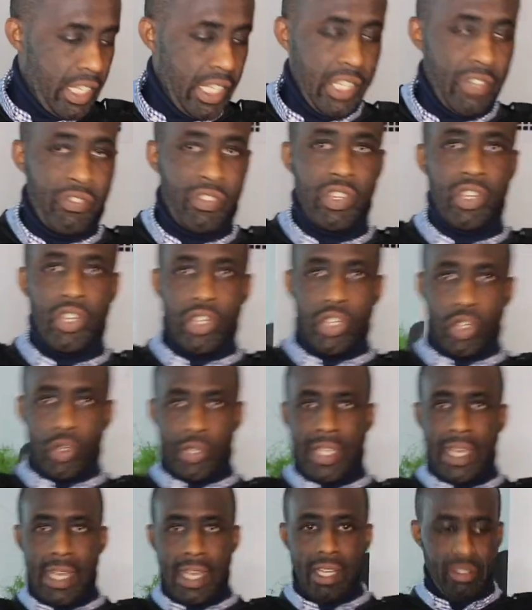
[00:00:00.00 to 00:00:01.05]
If you're gonna go
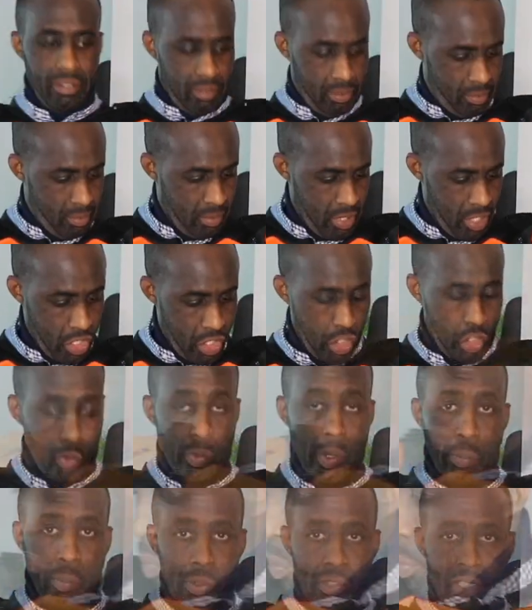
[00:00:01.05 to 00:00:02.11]
down,
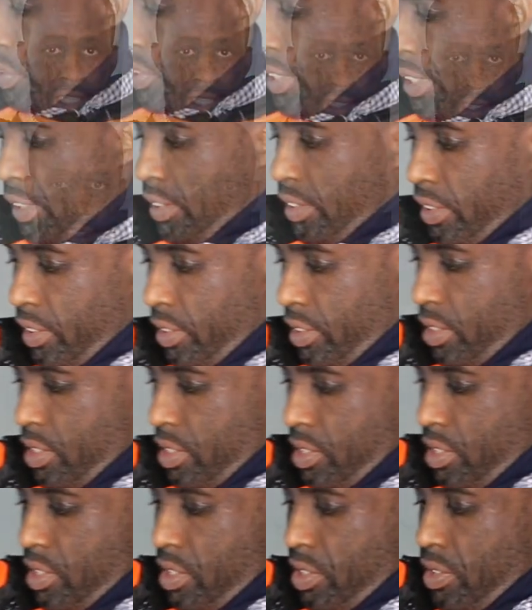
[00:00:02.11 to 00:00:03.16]
you'd be protected.
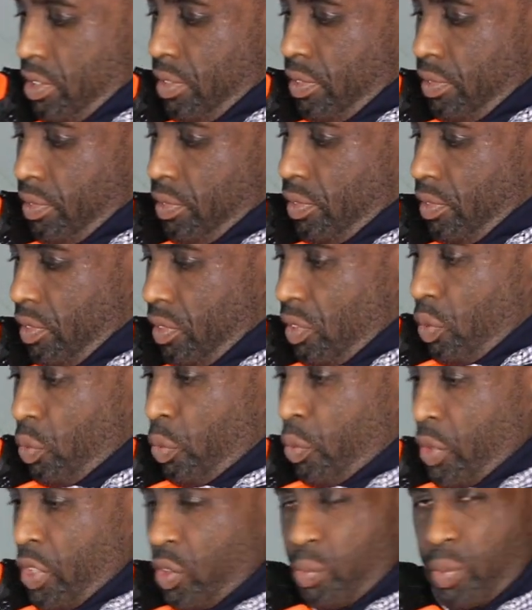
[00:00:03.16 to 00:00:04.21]

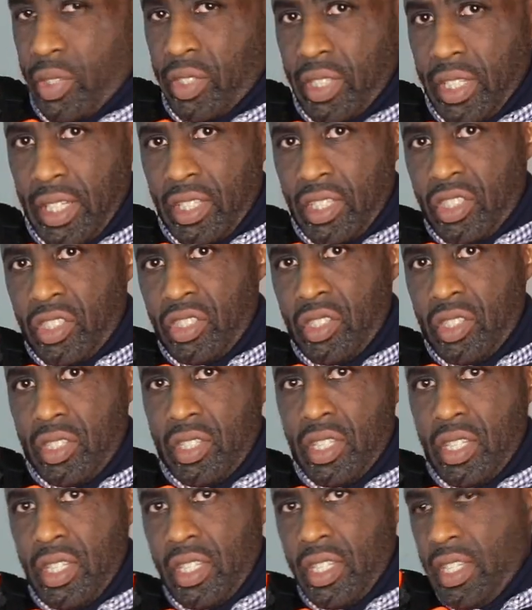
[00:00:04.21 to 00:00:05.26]
Wrist
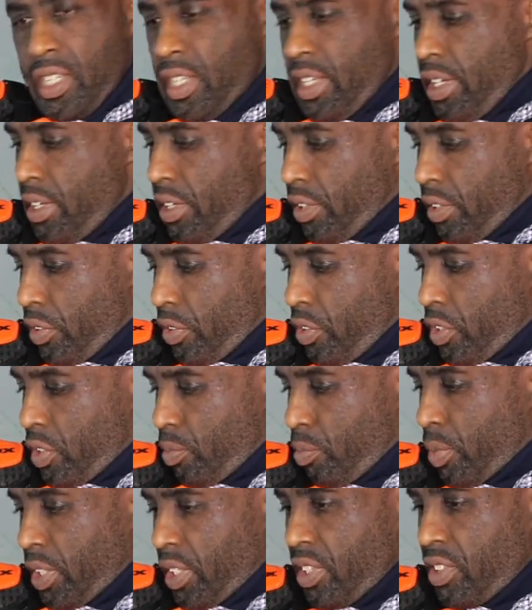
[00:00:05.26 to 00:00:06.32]
protection here. You
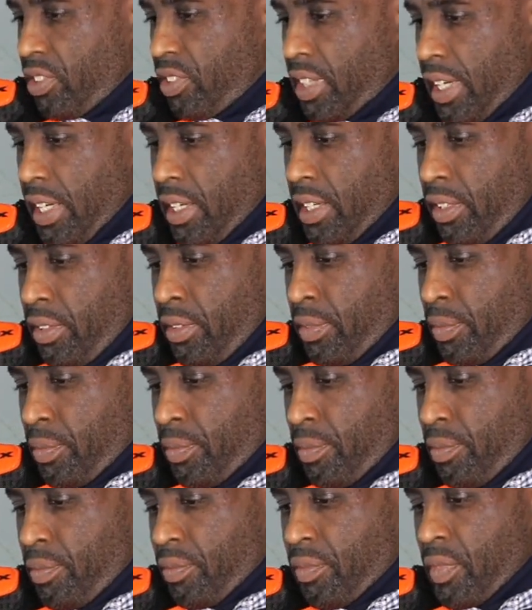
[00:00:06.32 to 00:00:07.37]
can bring this down
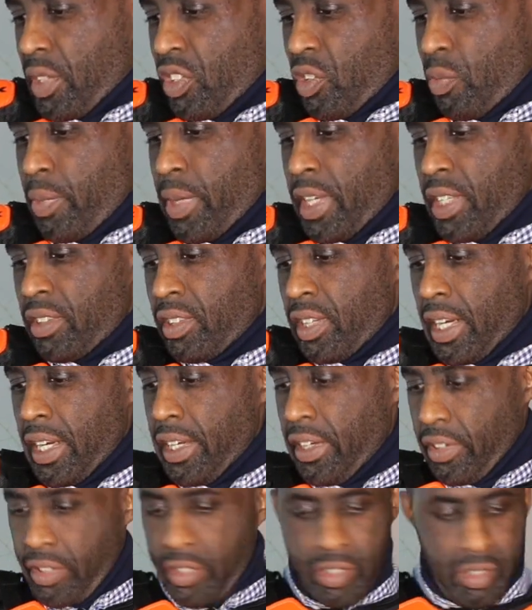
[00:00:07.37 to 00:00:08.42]
to make it
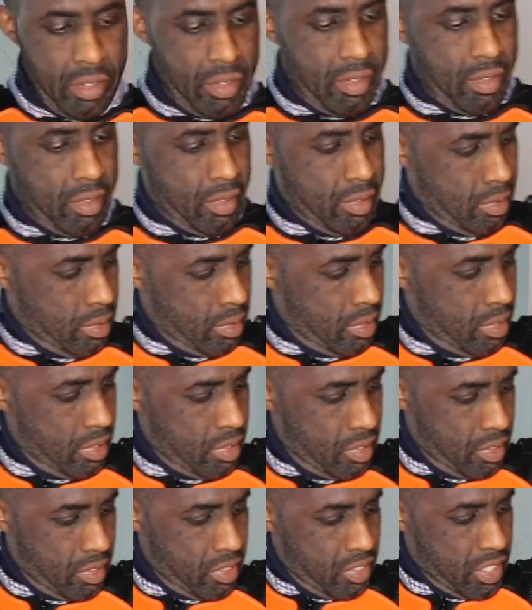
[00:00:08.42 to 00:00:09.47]
tighter.
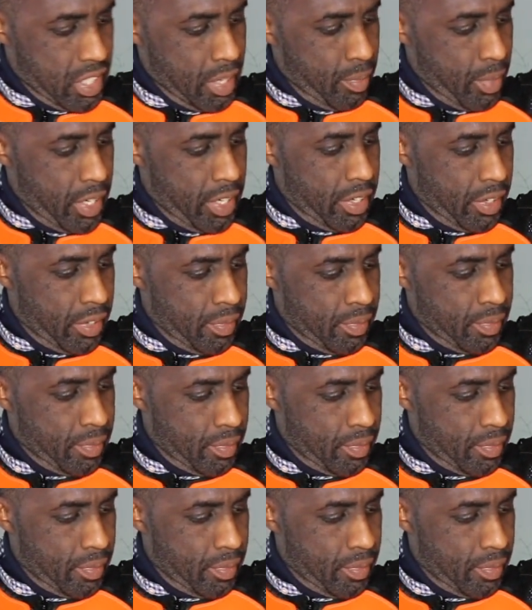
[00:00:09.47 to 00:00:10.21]
Same here.